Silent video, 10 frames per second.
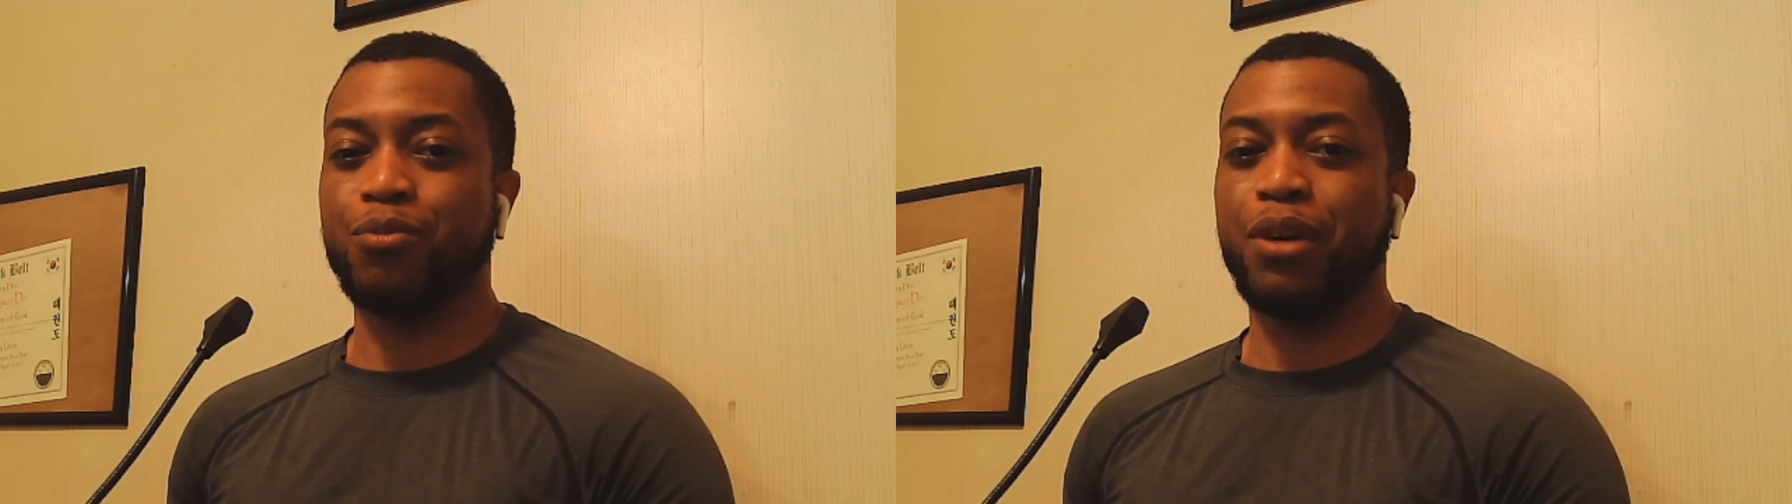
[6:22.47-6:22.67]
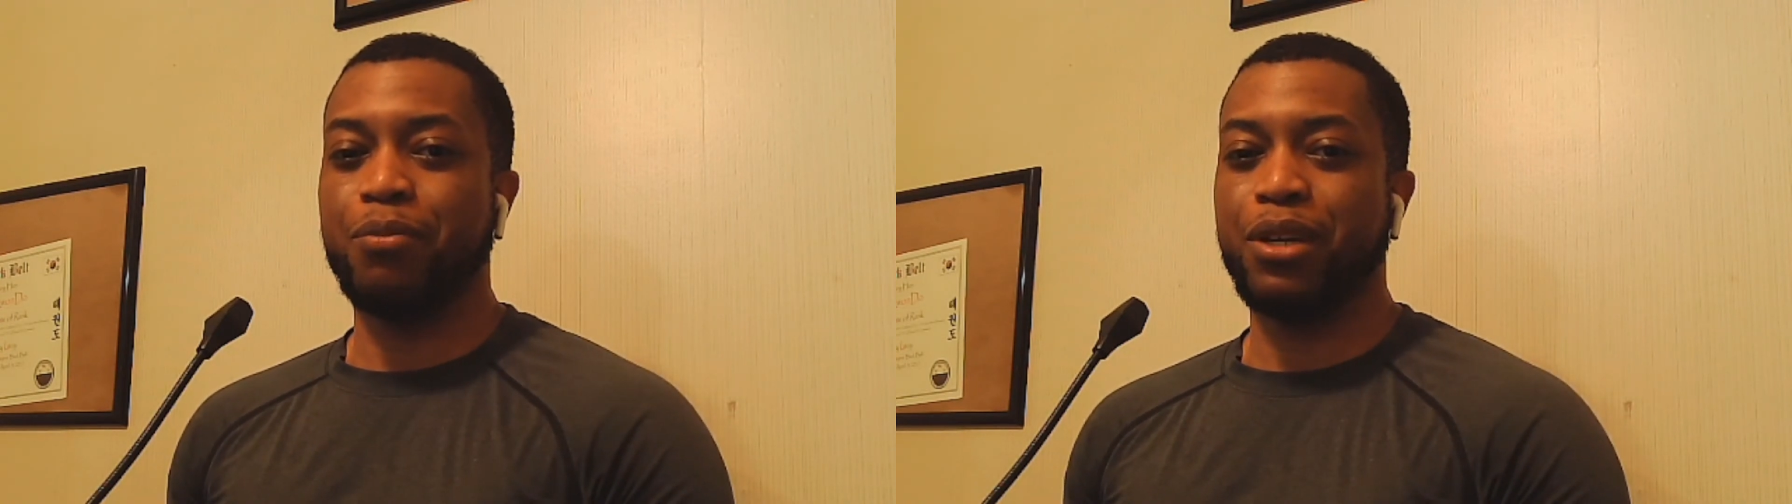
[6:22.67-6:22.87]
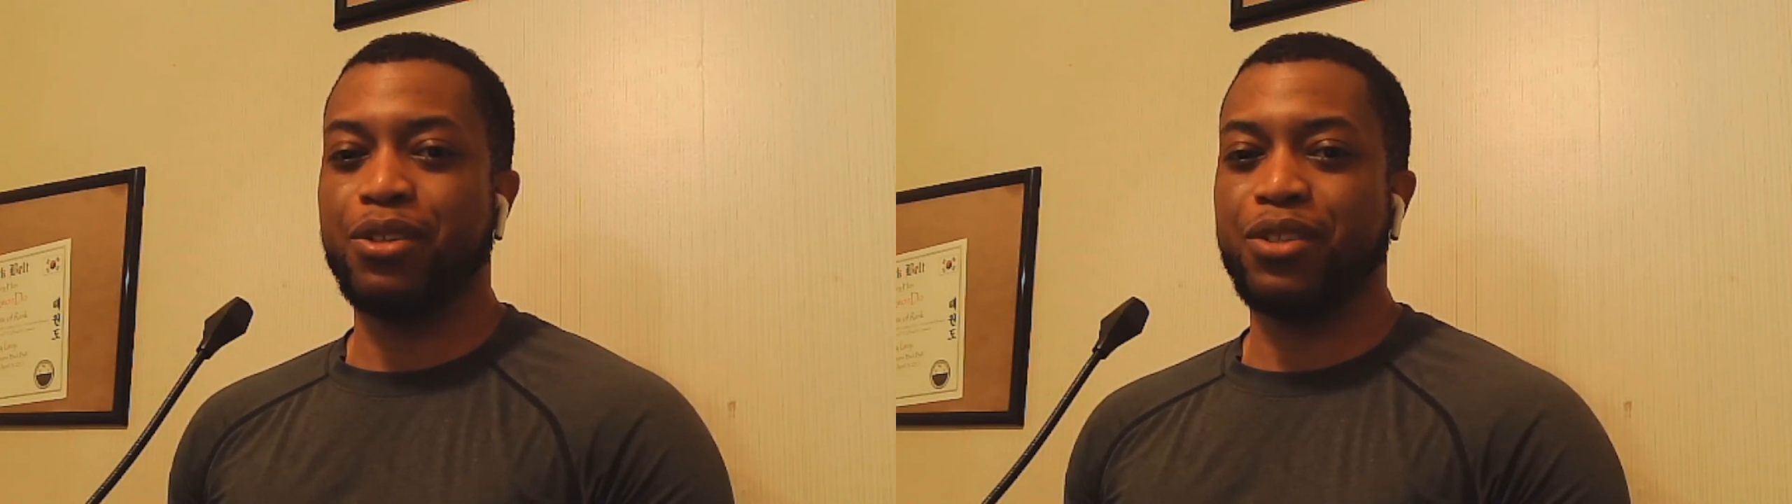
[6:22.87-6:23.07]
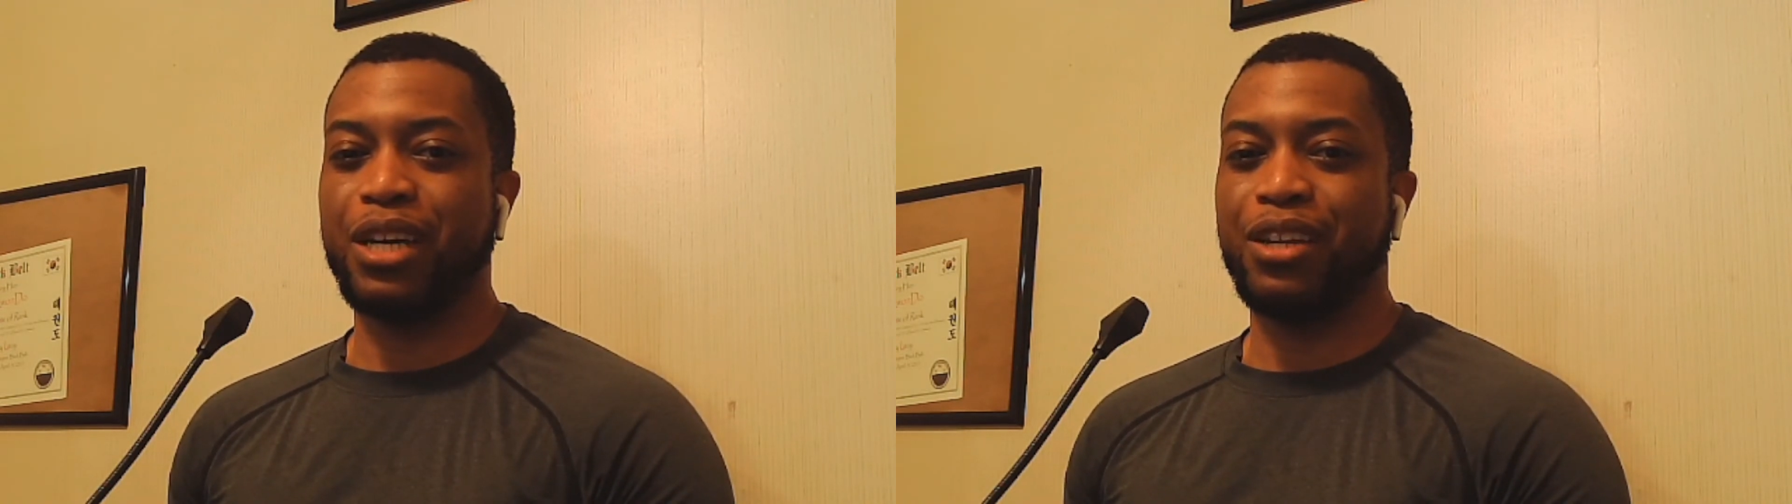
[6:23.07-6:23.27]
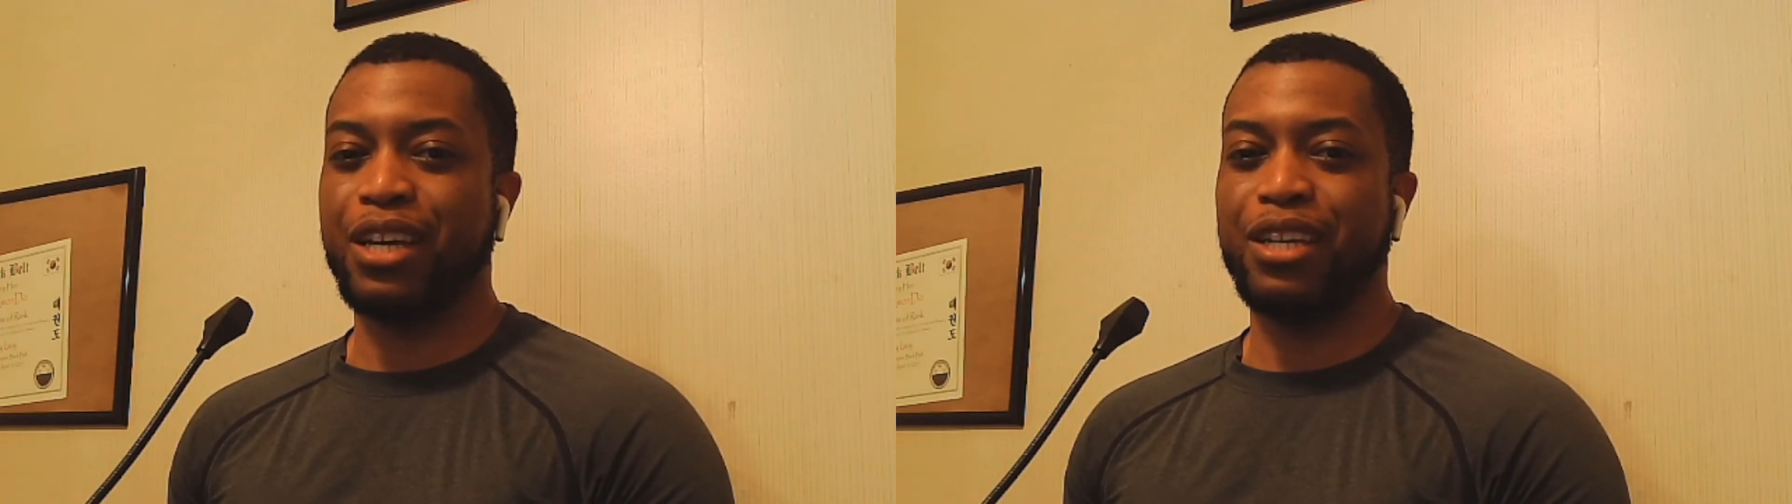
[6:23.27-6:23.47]
I might pick a
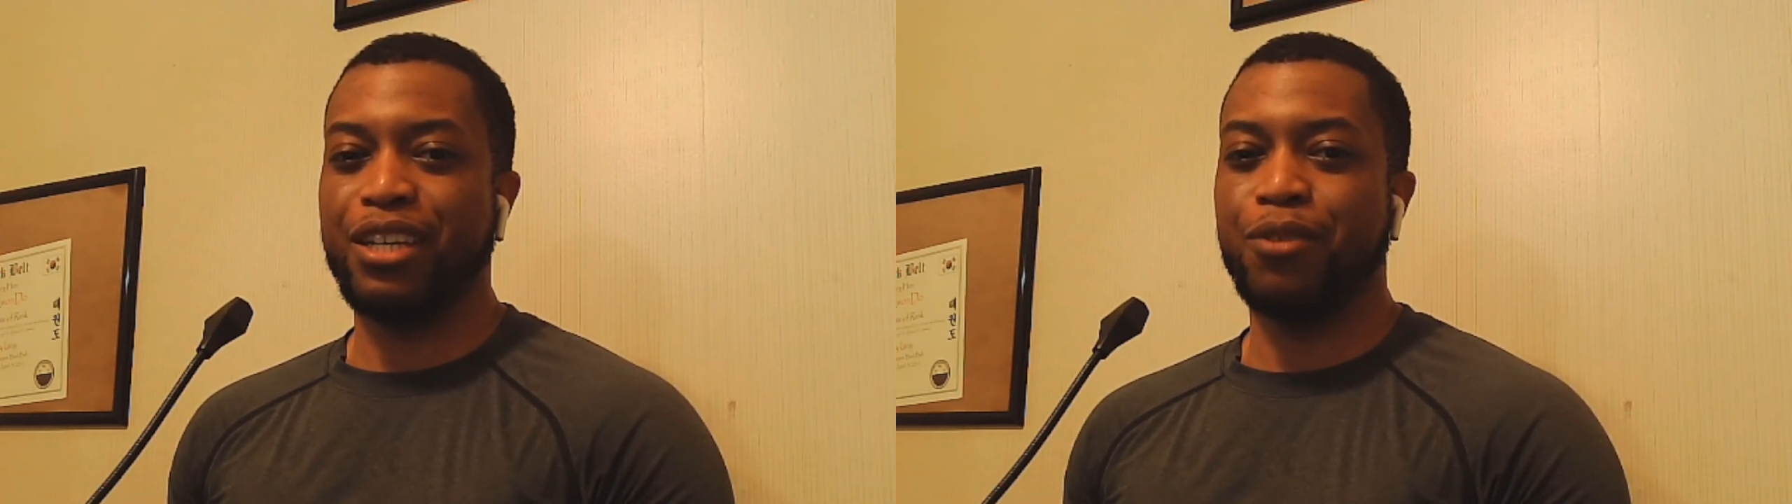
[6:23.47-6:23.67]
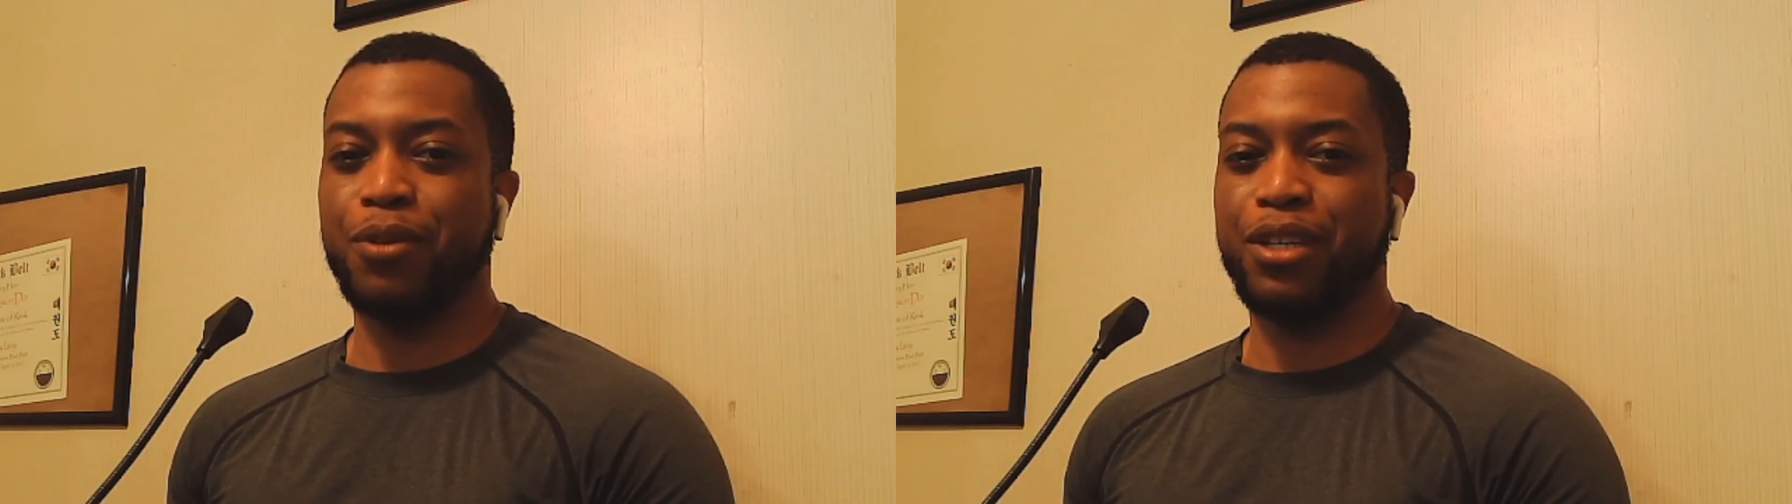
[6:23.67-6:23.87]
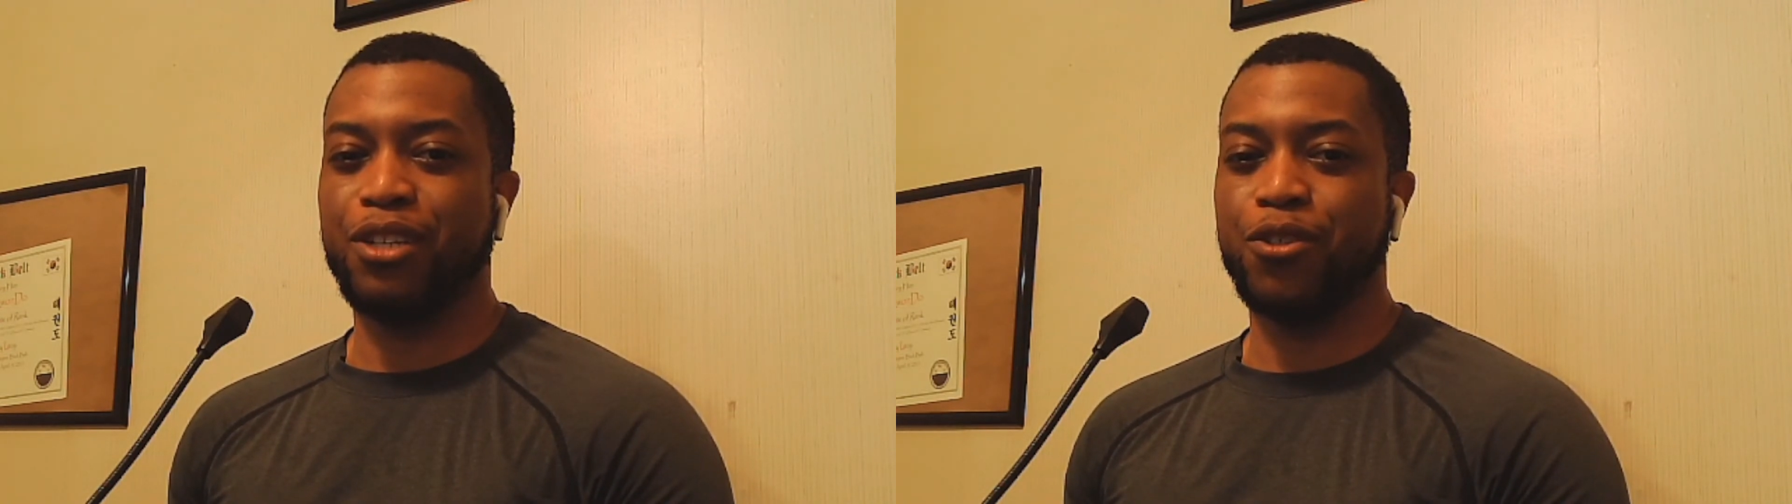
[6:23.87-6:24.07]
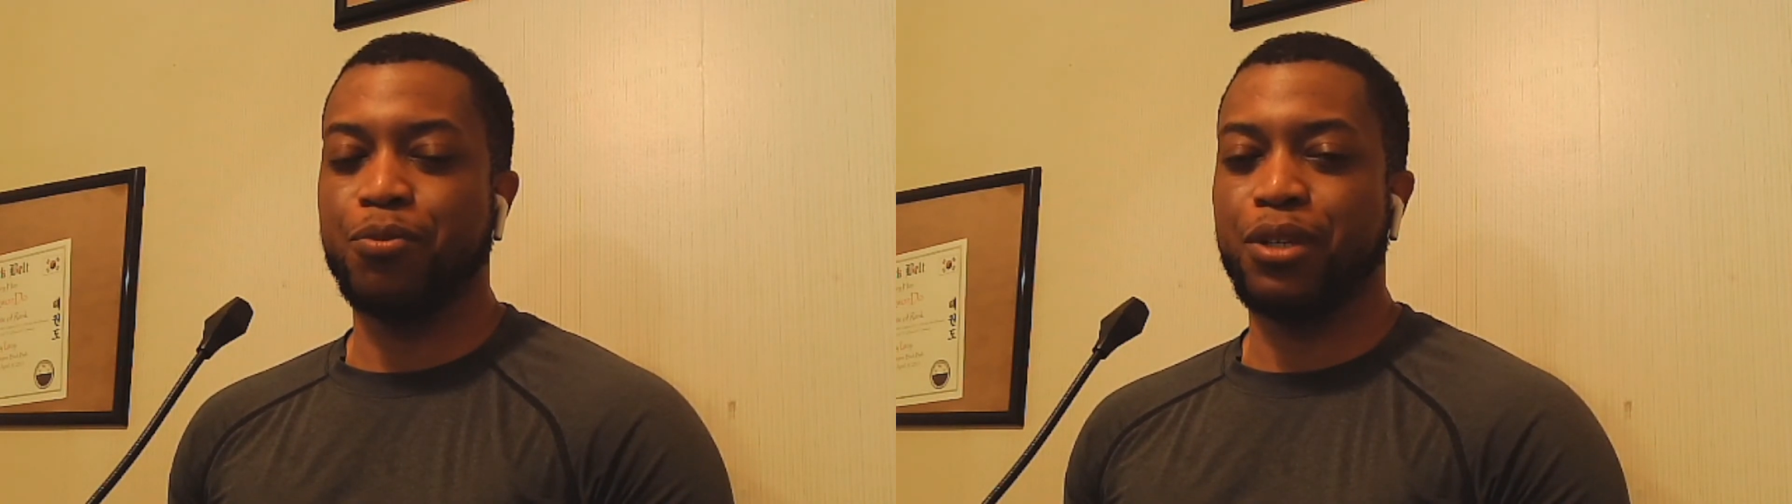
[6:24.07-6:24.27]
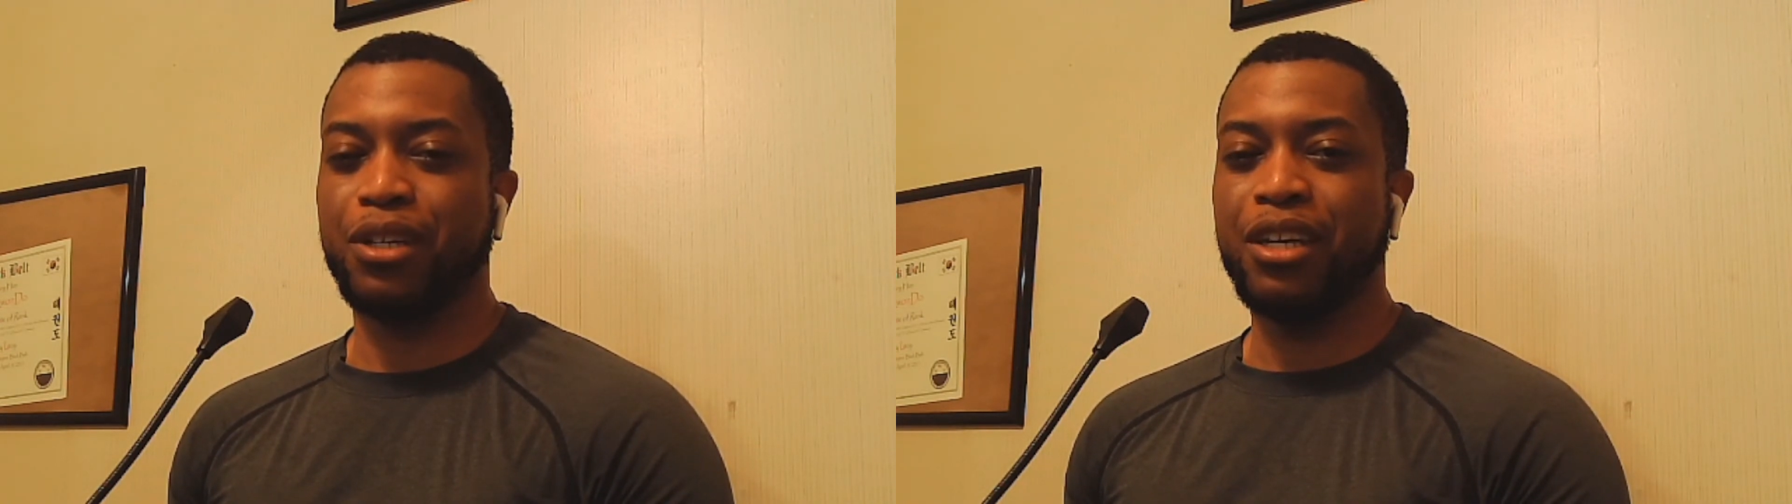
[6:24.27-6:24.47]
side like I did with this one, but